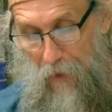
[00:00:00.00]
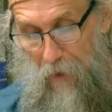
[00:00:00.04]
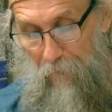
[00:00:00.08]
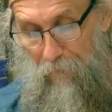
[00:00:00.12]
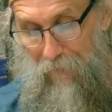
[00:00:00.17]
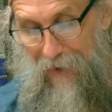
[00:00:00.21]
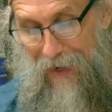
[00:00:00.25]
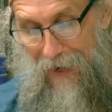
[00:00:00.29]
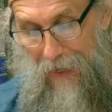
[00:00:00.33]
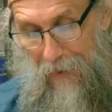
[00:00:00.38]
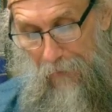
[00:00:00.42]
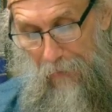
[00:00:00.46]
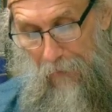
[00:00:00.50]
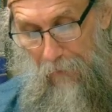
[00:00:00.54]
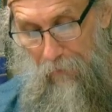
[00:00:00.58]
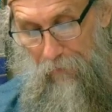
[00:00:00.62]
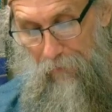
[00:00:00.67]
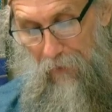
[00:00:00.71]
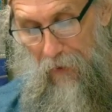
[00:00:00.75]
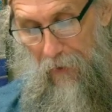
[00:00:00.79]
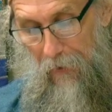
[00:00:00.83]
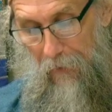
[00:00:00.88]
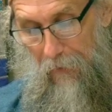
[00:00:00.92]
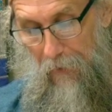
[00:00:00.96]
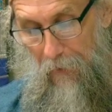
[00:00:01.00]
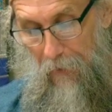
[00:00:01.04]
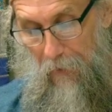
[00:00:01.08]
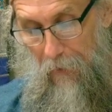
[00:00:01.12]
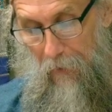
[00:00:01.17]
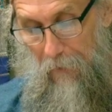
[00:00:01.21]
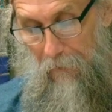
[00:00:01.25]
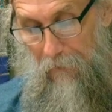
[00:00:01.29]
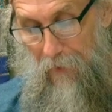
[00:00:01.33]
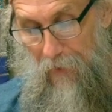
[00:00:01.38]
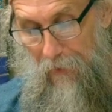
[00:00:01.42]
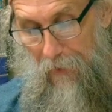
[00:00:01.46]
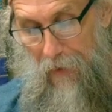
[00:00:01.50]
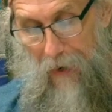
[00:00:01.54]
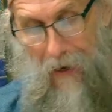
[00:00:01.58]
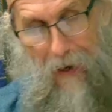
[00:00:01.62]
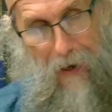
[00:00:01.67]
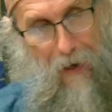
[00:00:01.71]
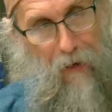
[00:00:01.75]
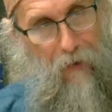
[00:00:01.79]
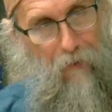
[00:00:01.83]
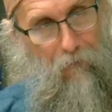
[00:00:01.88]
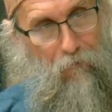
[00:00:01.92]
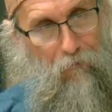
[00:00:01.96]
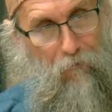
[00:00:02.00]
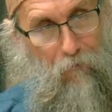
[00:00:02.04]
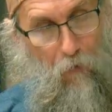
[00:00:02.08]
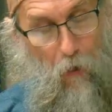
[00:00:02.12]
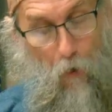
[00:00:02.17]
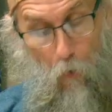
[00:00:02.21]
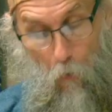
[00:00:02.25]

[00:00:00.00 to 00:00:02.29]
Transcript: of anything that has